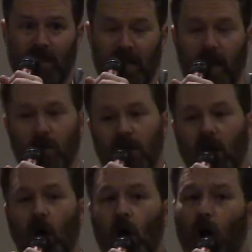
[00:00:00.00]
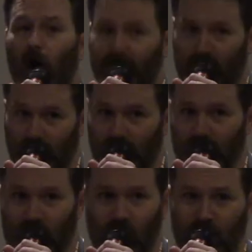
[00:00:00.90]
That was awful
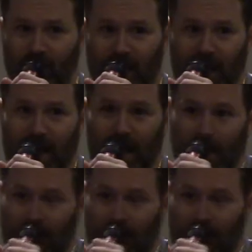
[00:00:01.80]
recording that game,